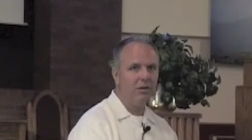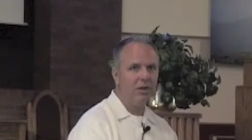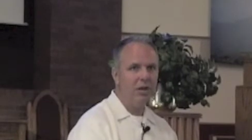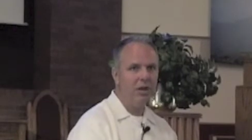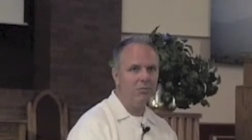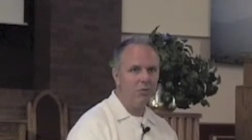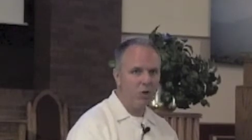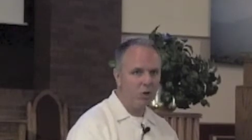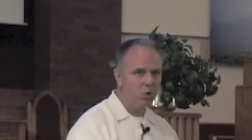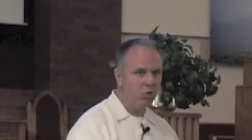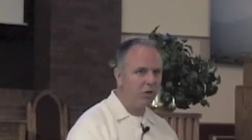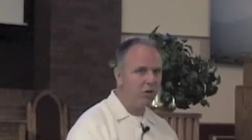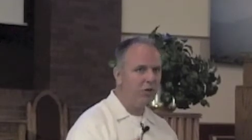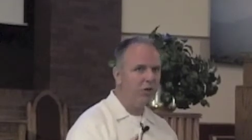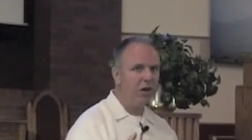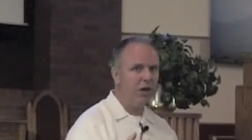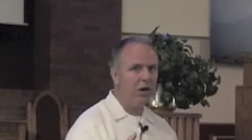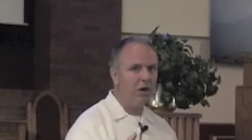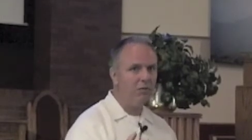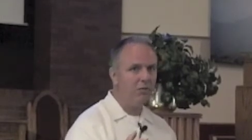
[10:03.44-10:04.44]
imagery
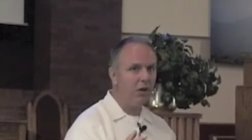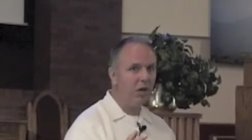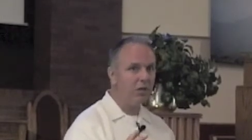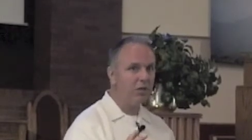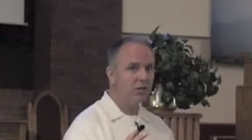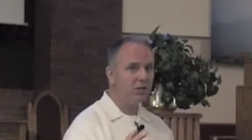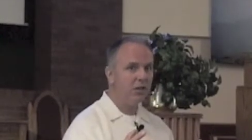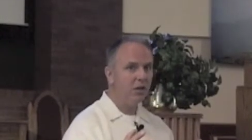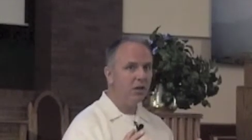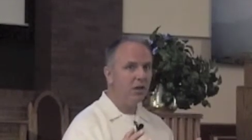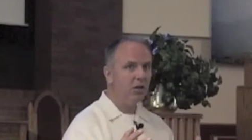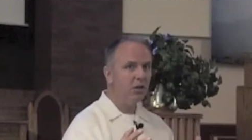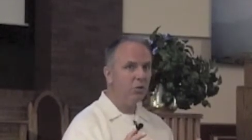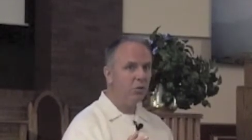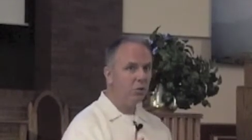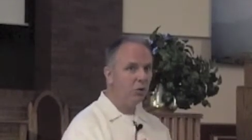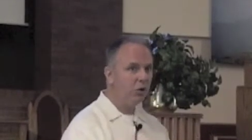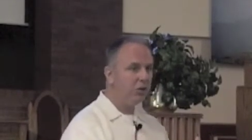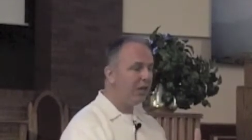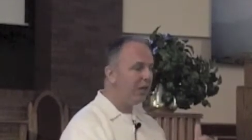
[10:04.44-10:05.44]
there of us
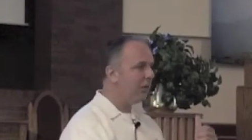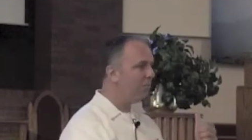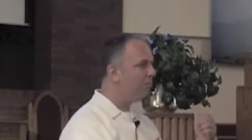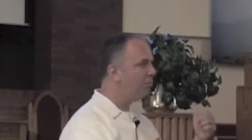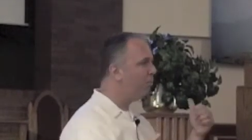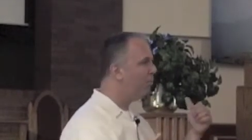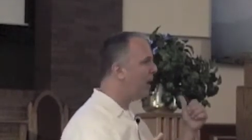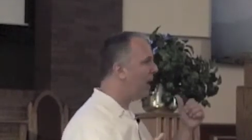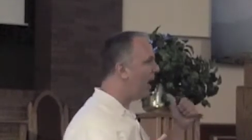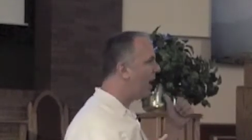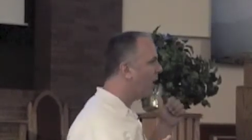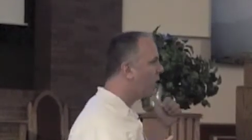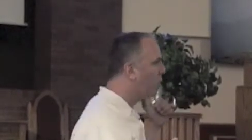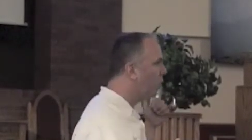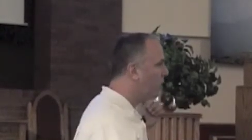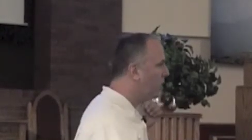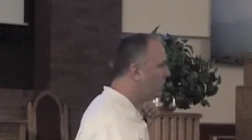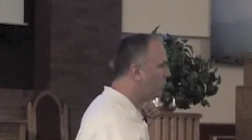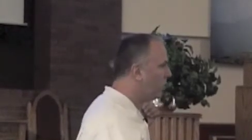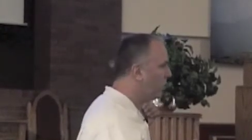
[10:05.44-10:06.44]
looking
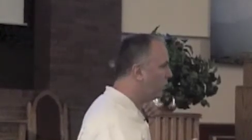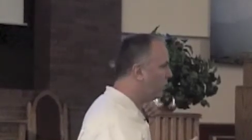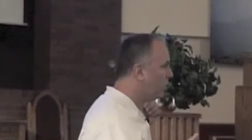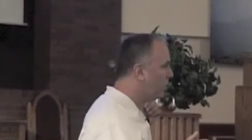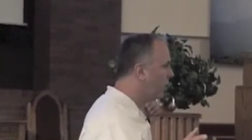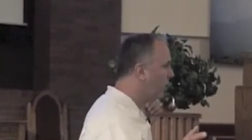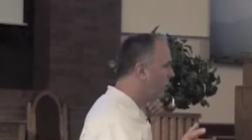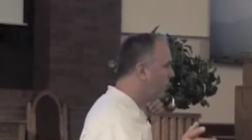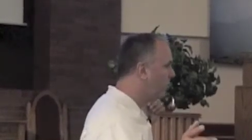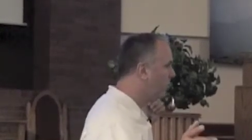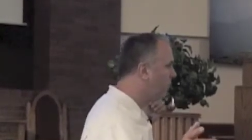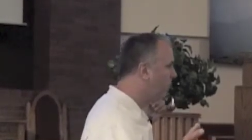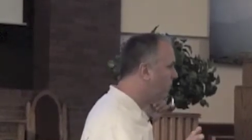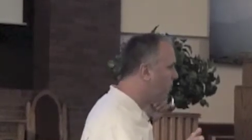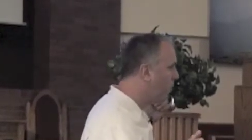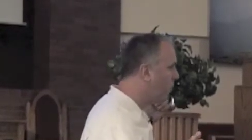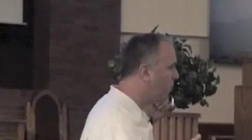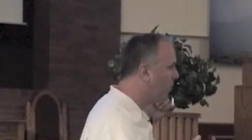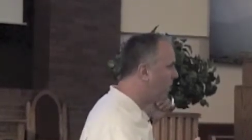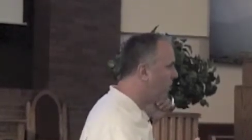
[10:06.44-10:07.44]
backwards while we're trying to go
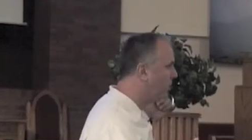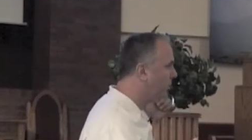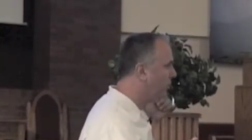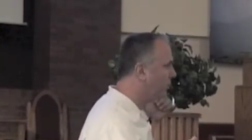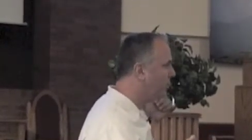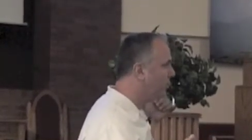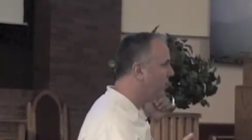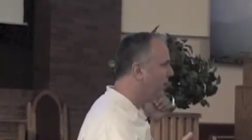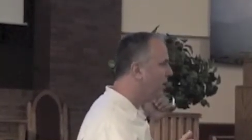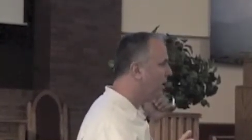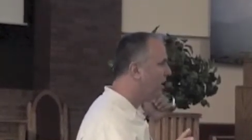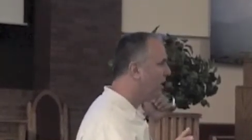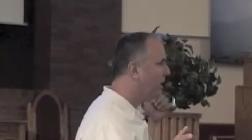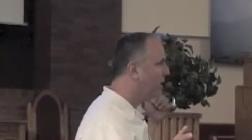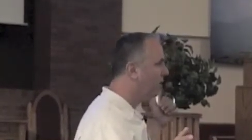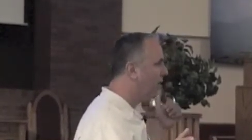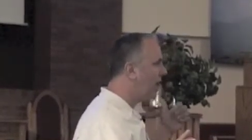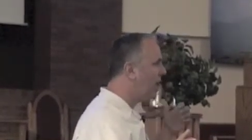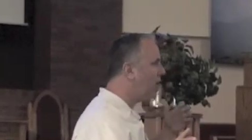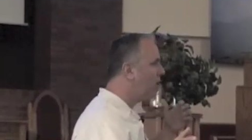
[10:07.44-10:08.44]
forwards is
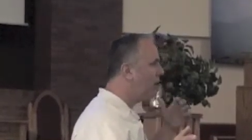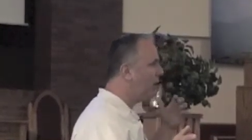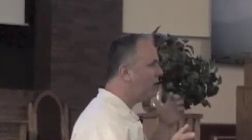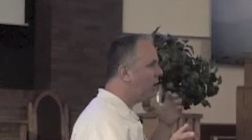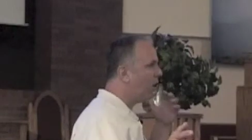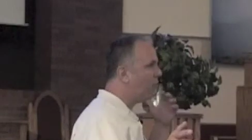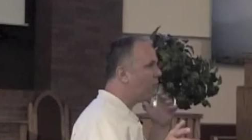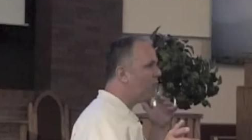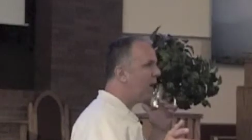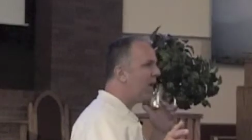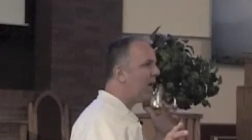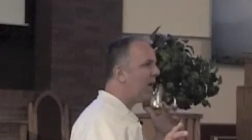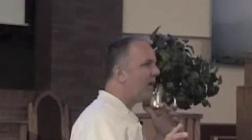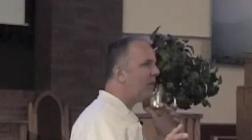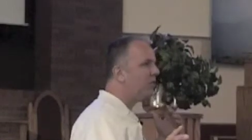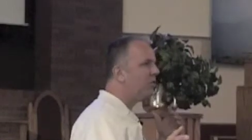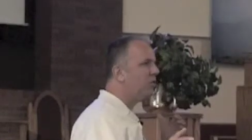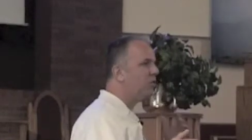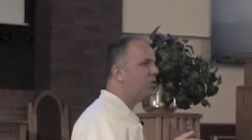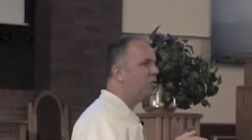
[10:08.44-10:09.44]
allowing our
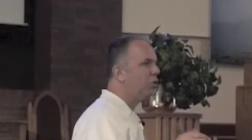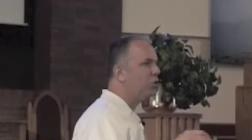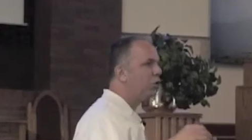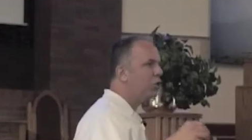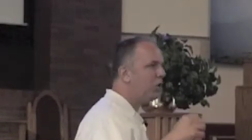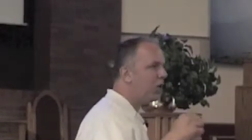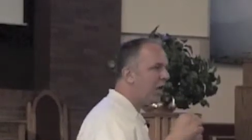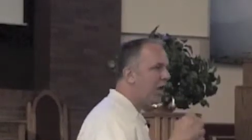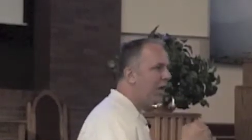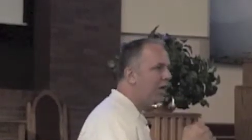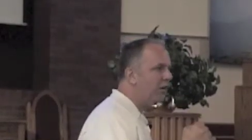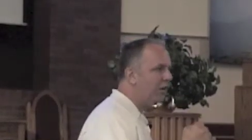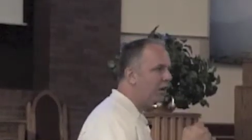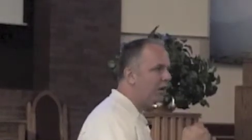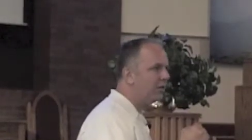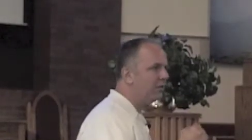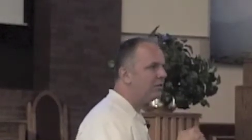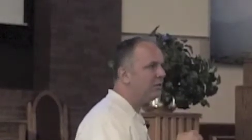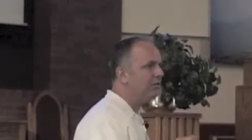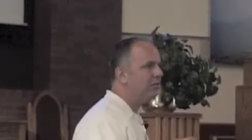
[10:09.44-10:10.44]
past to chain
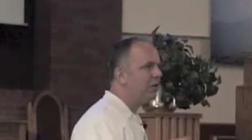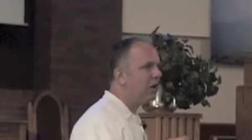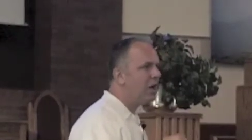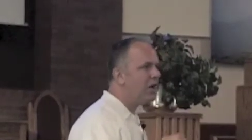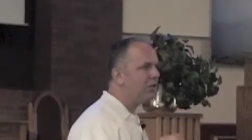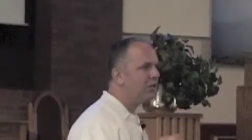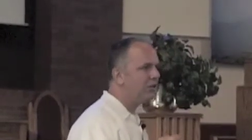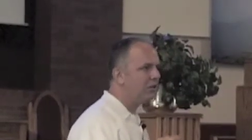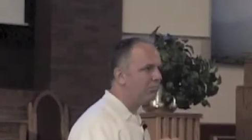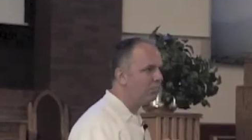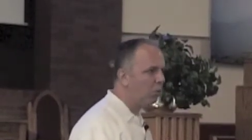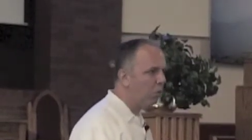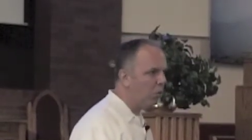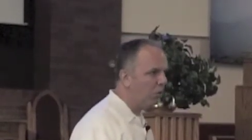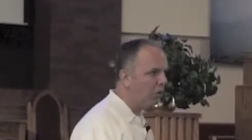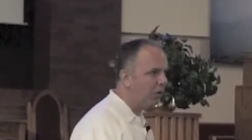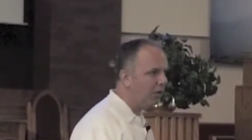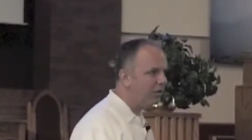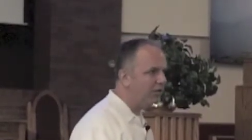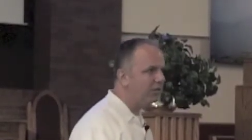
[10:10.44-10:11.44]
us, not
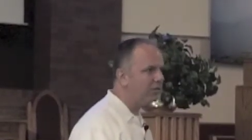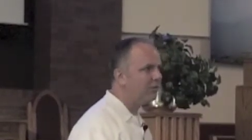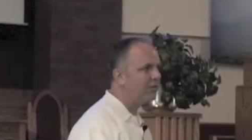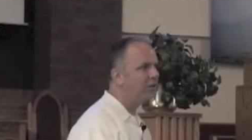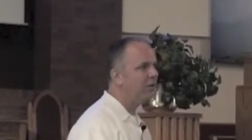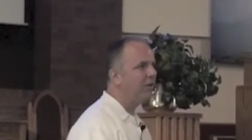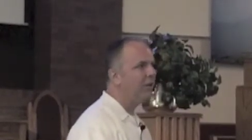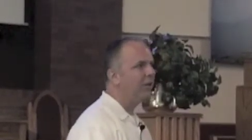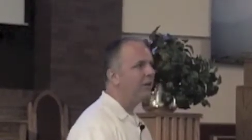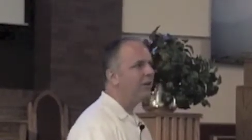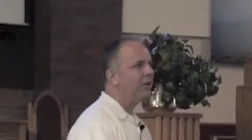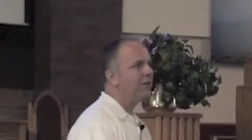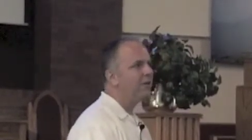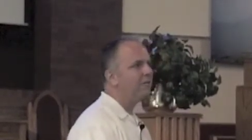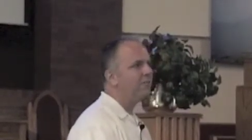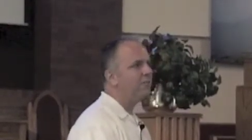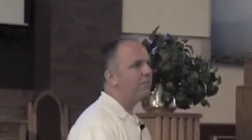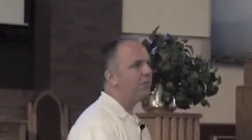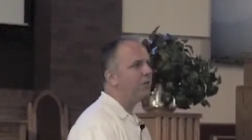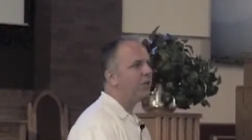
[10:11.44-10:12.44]
support us.
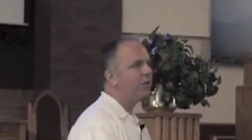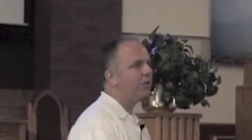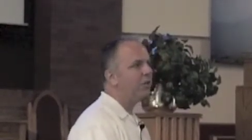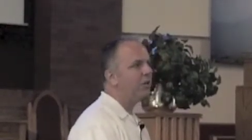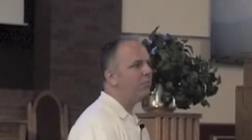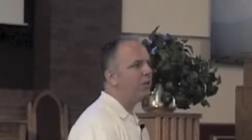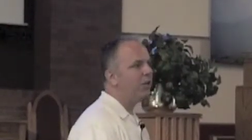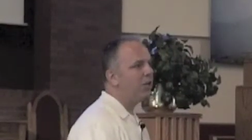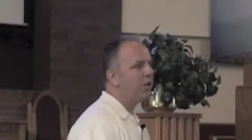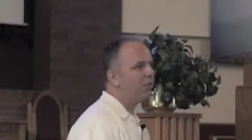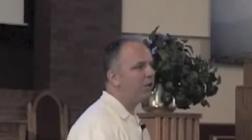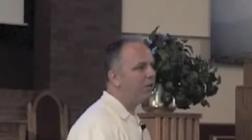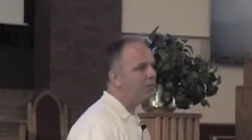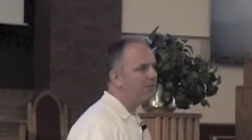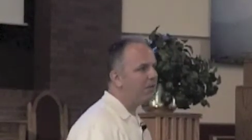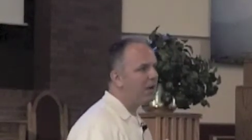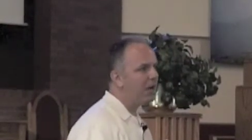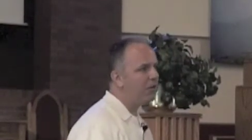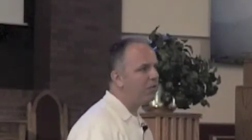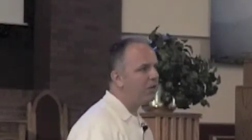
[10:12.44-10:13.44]
Instead of becoming a
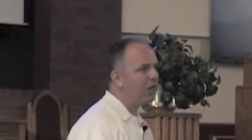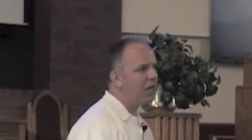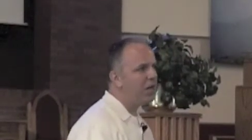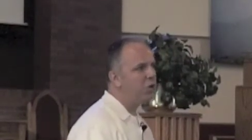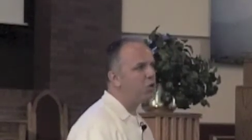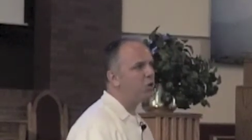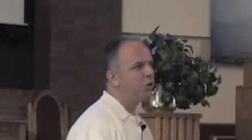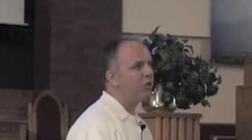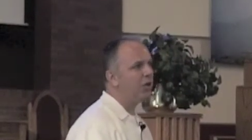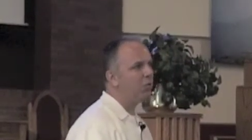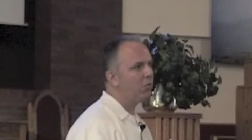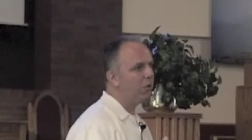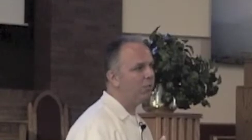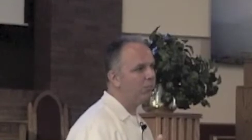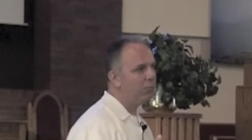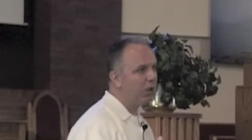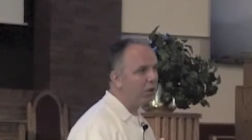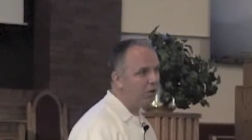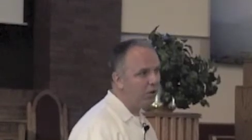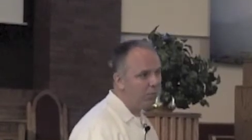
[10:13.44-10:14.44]
foundation that we
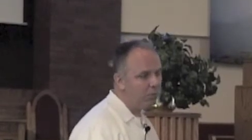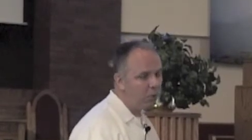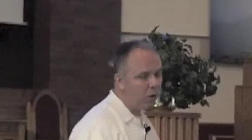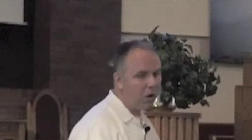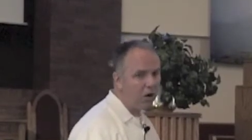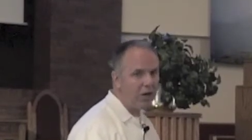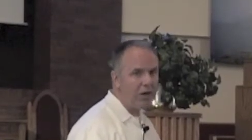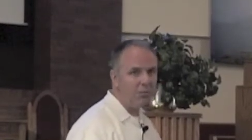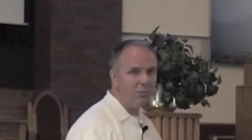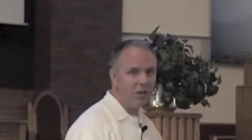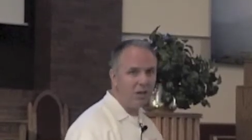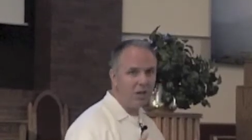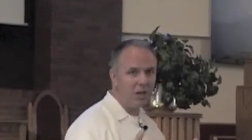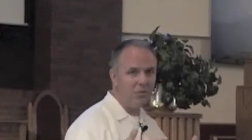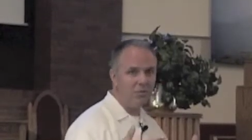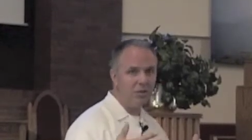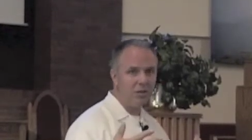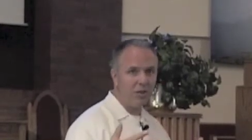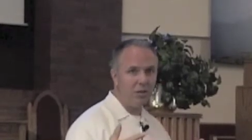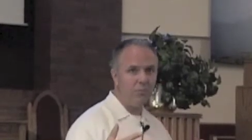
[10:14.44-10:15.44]
build upon, it
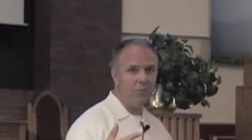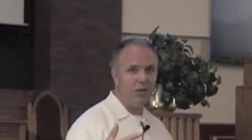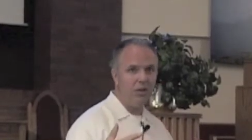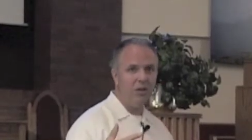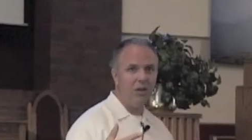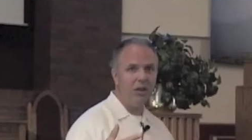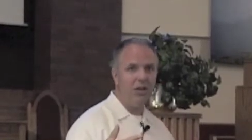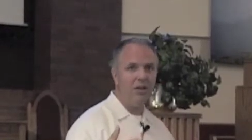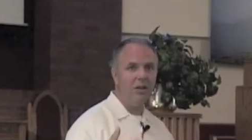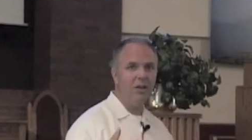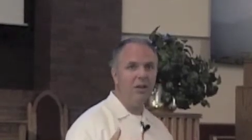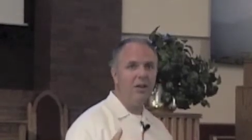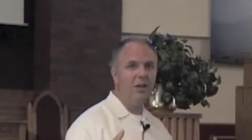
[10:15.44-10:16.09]
becomes something that,